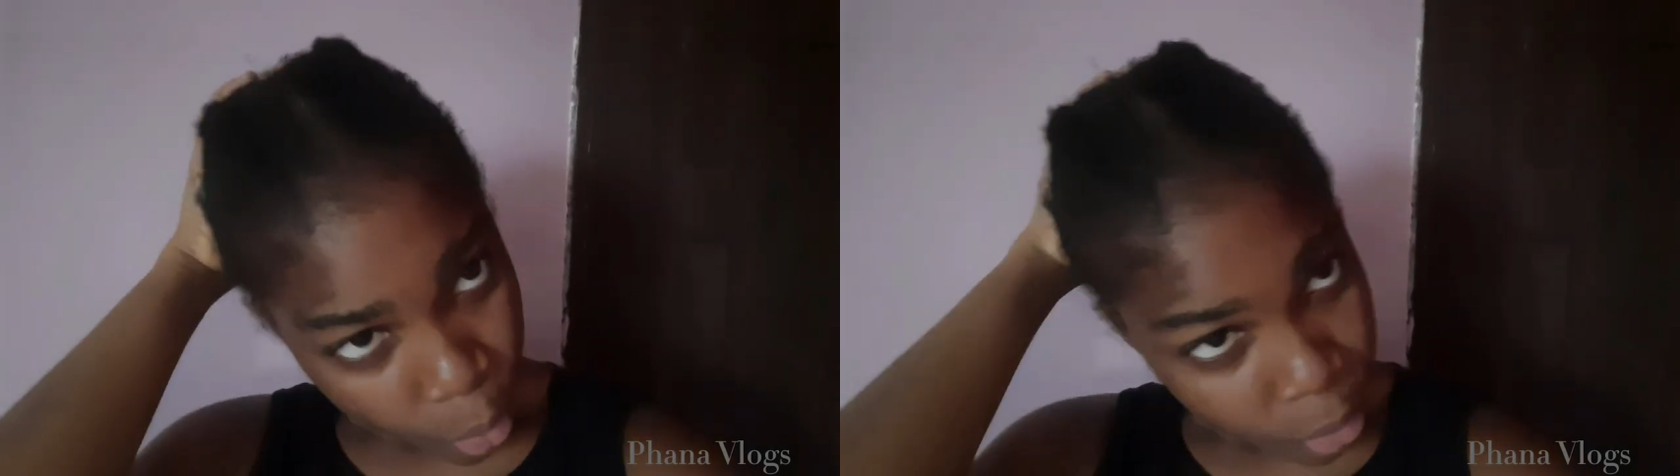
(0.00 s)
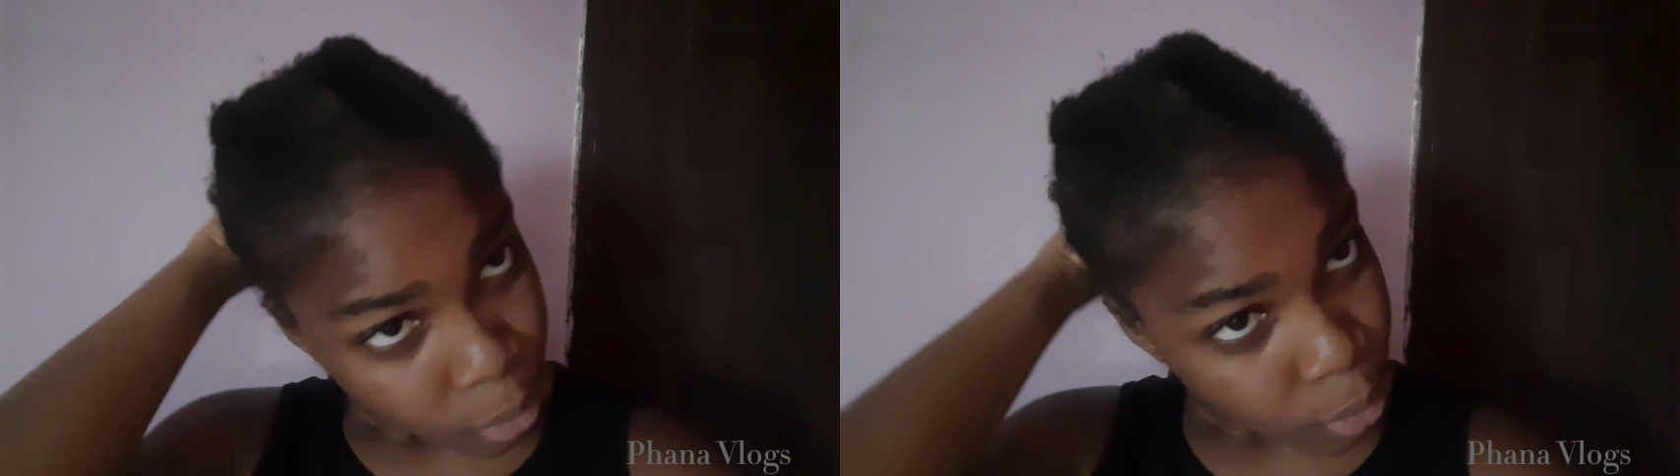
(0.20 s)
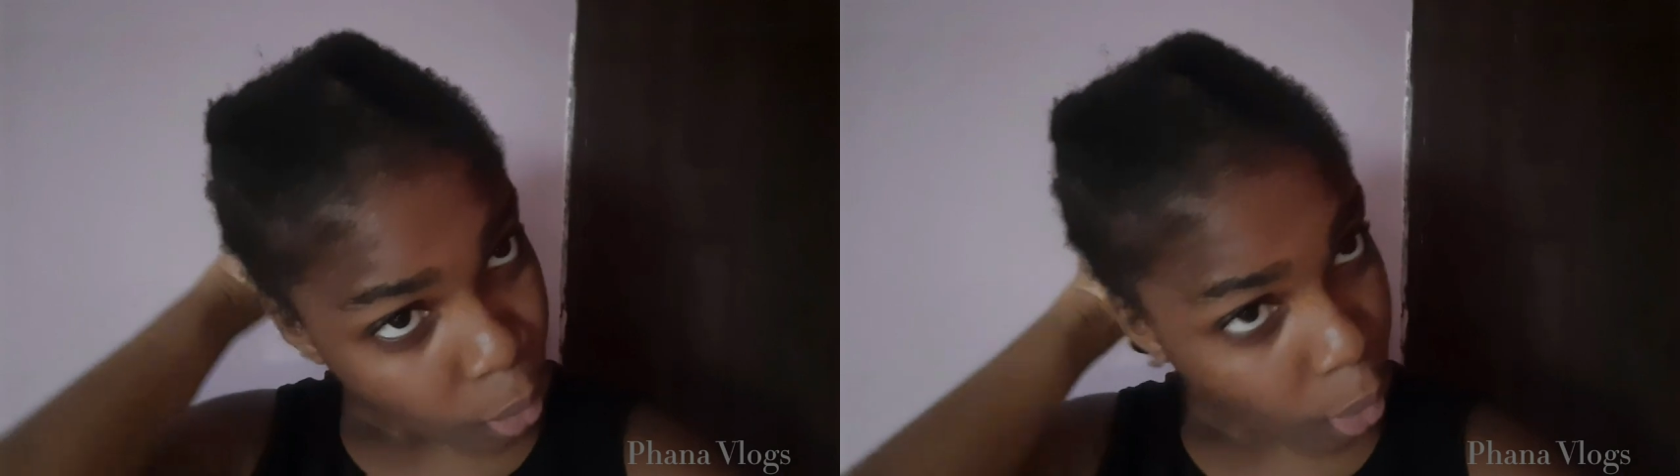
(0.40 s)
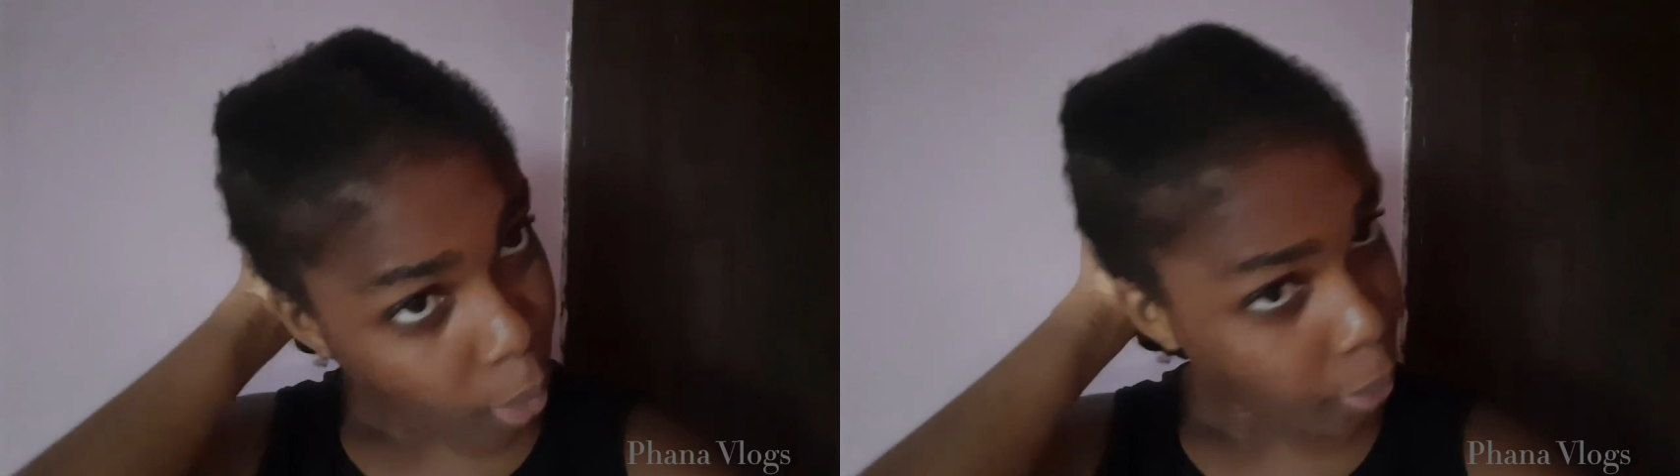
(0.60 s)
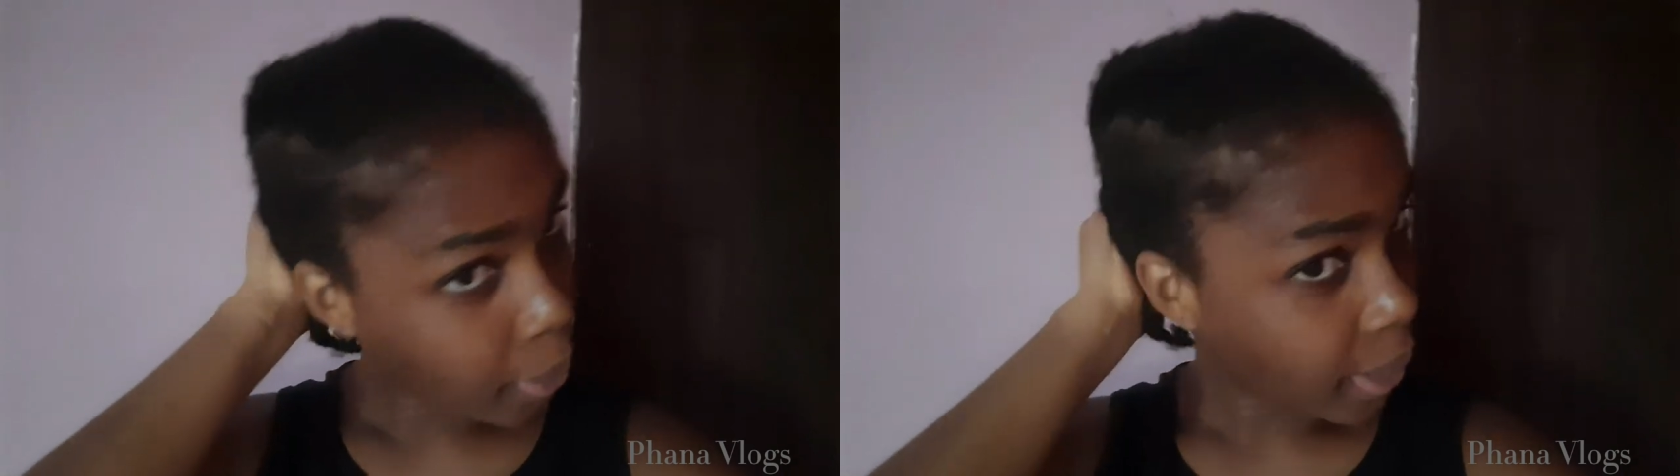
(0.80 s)

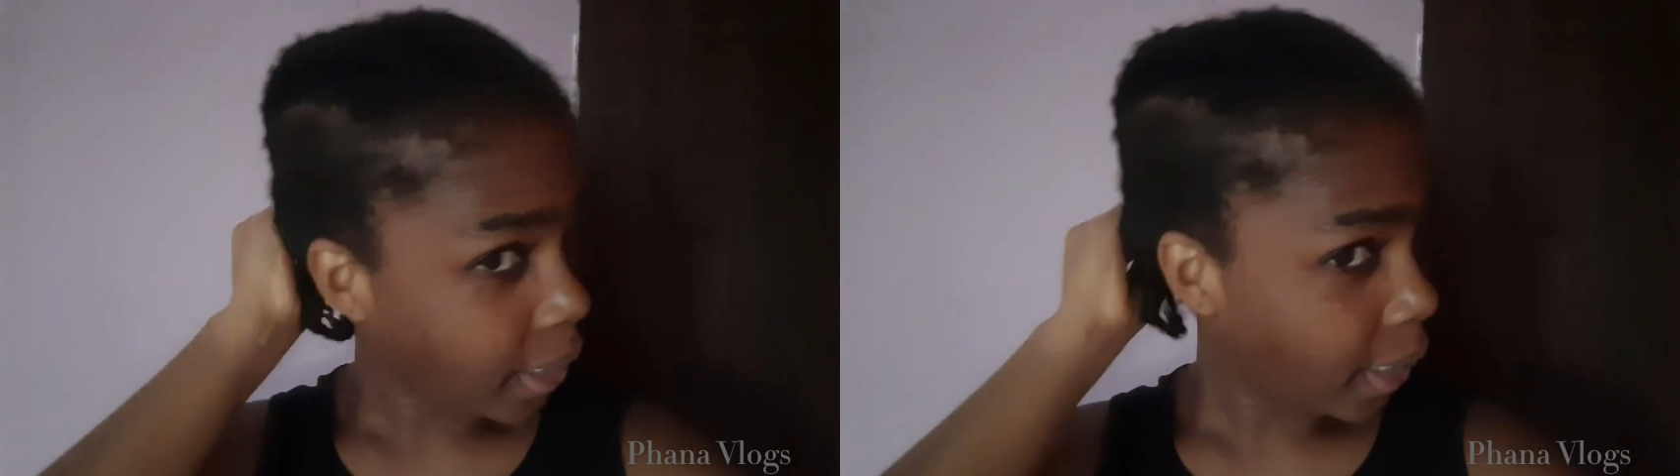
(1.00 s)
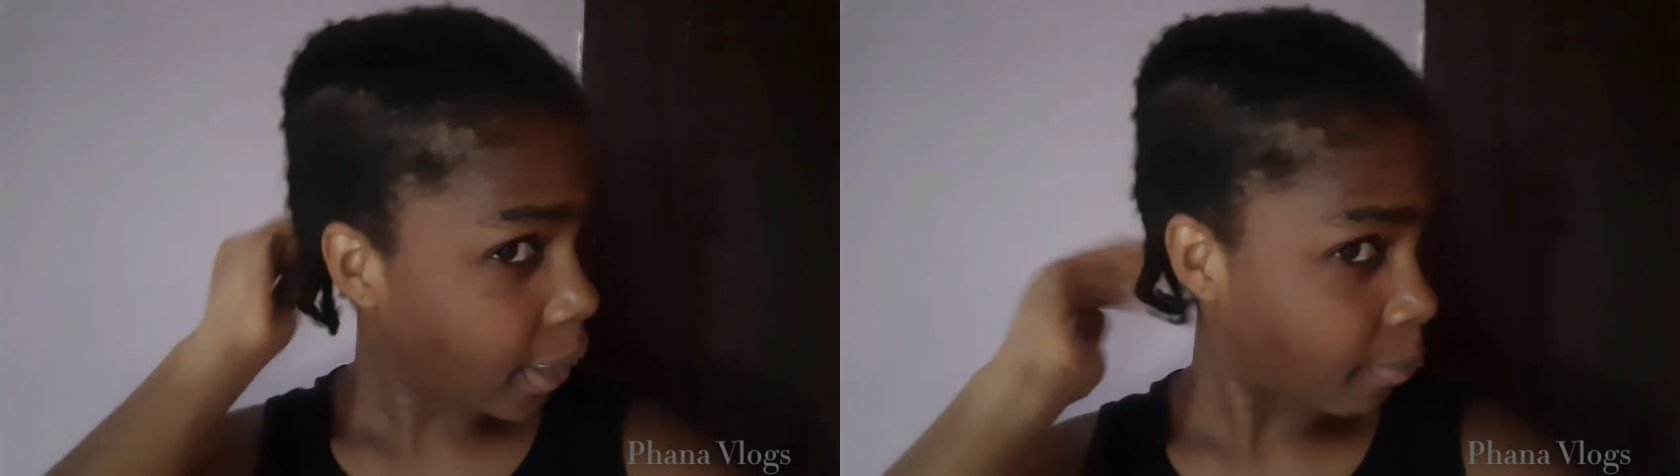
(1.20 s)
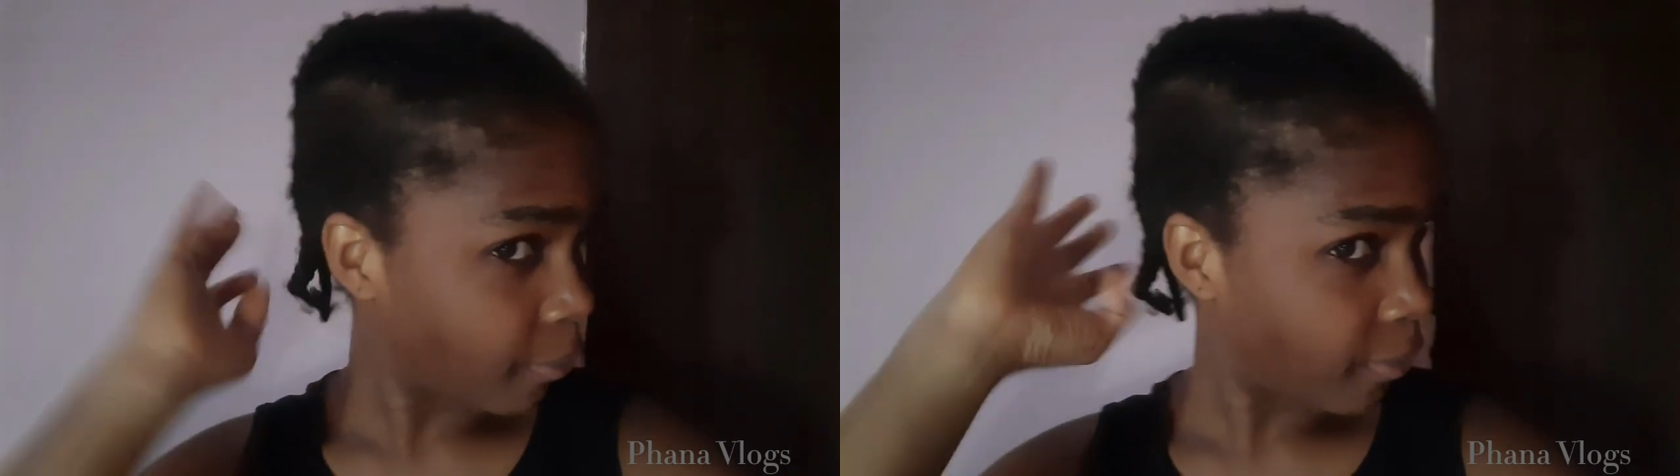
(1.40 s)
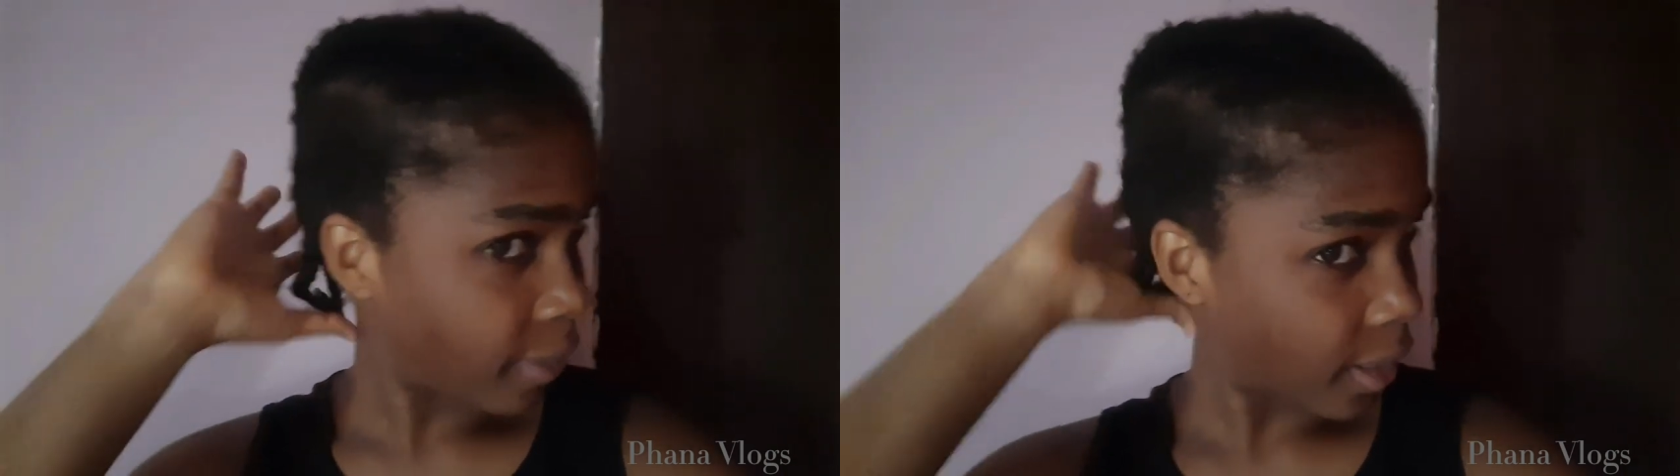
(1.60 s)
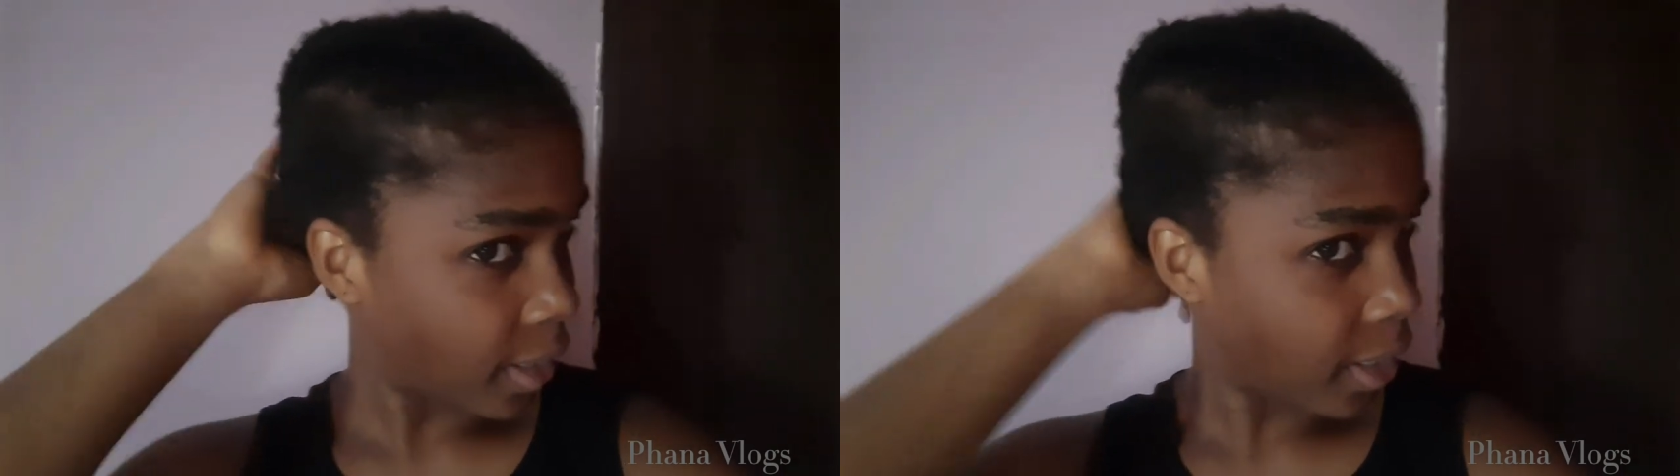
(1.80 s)
So I'm
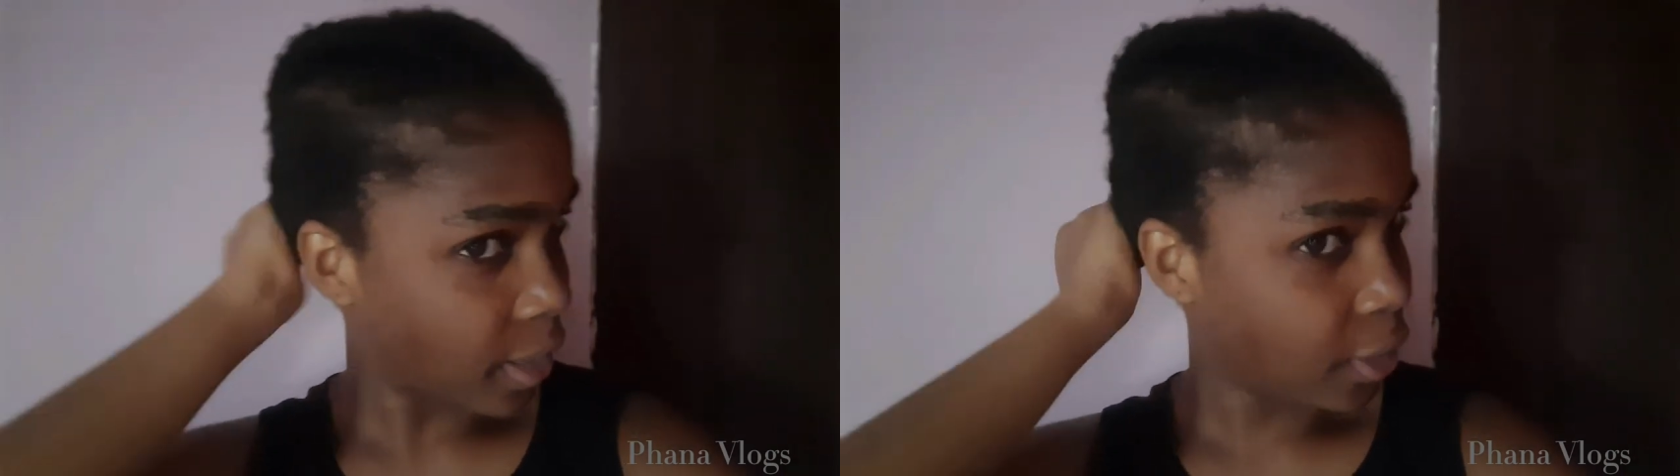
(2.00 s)
finally